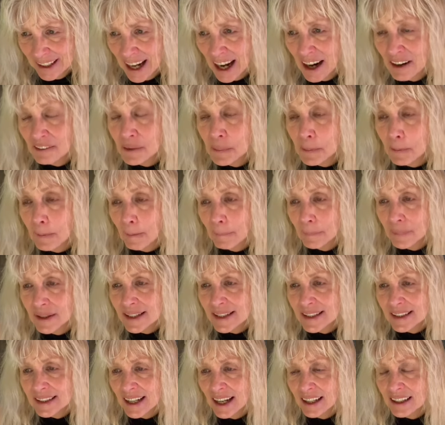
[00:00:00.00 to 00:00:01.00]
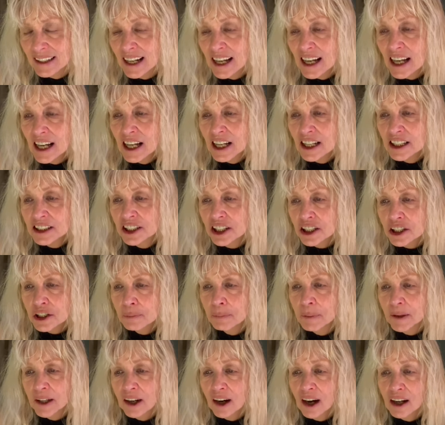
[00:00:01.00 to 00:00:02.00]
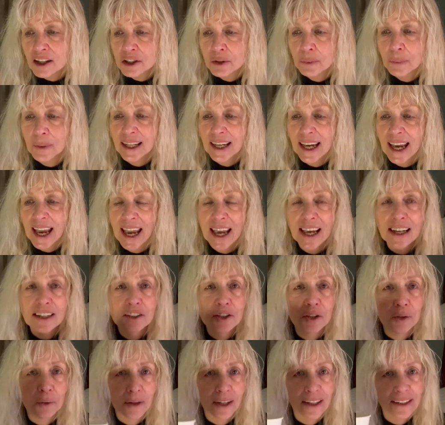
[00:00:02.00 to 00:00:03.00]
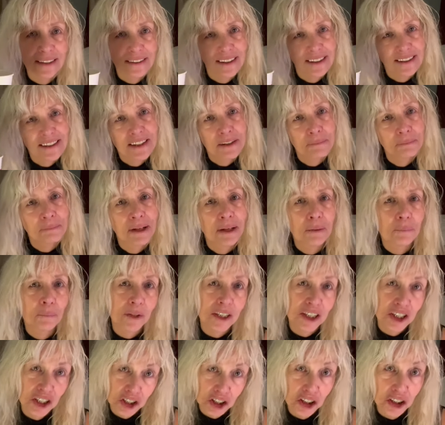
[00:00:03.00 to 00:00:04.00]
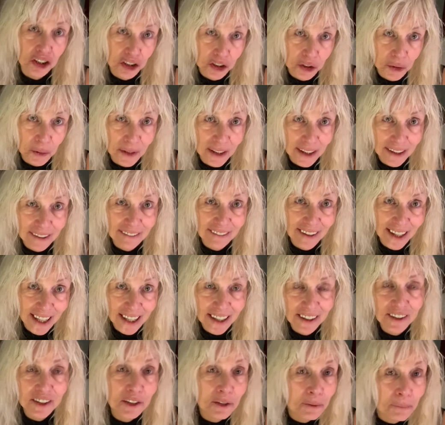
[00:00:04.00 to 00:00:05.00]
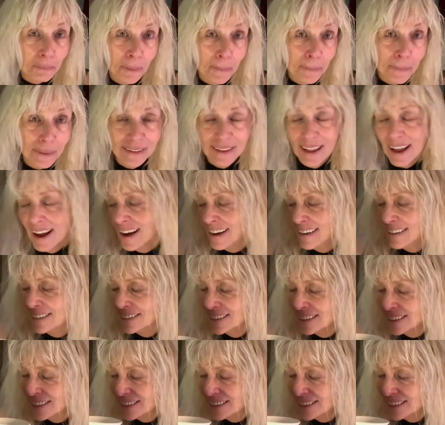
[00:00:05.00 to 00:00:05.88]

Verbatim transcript: I remember he said, just because we can do it doesn't mean we should do it, right? Do you remember that?